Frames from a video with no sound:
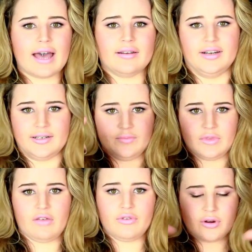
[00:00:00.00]
matter.
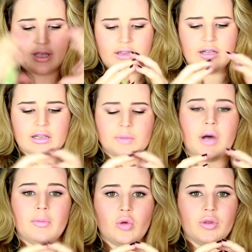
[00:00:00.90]
If you're in a little
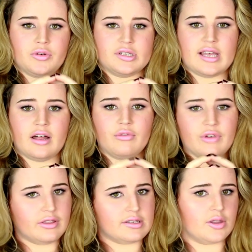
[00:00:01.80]
bubble with yourself
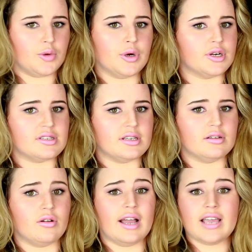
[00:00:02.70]
and this other
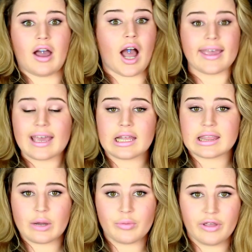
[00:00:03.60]
person, I get
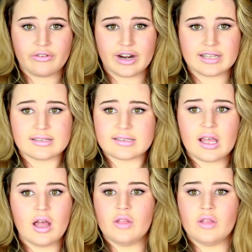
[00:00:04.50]
like that with my friends.